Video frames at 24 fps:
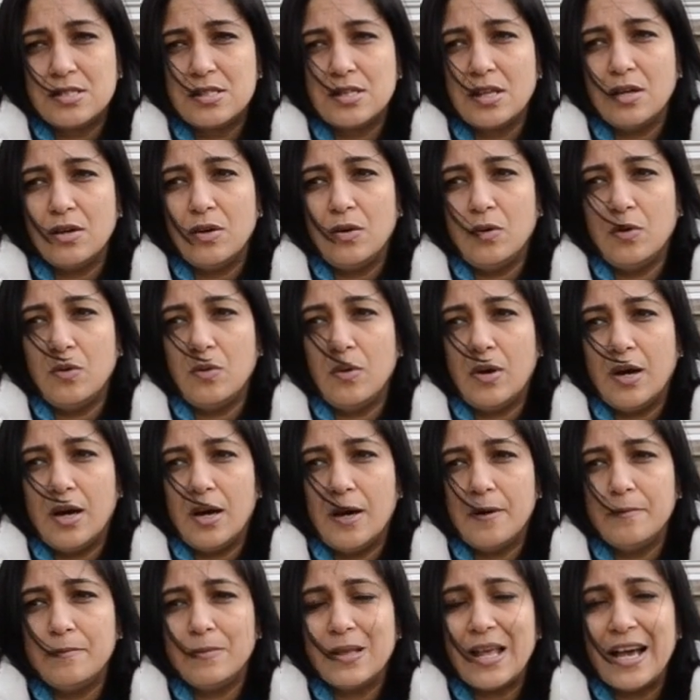So
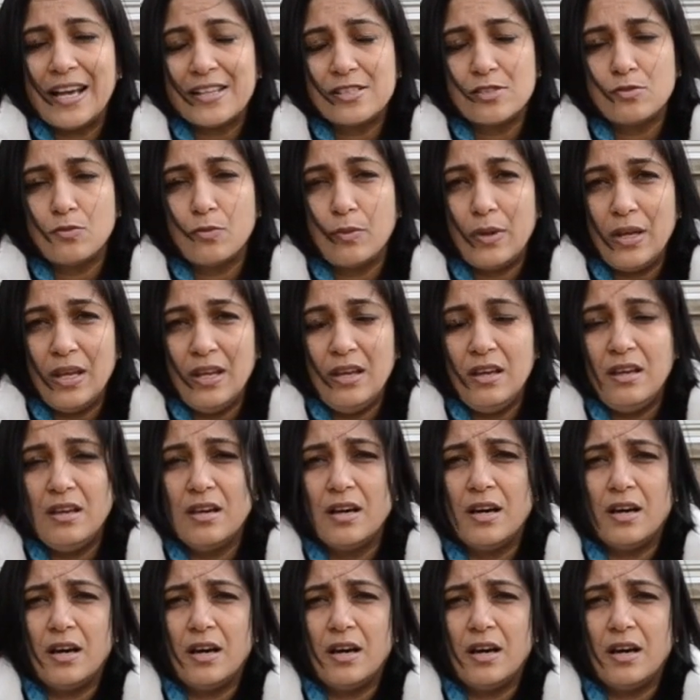last week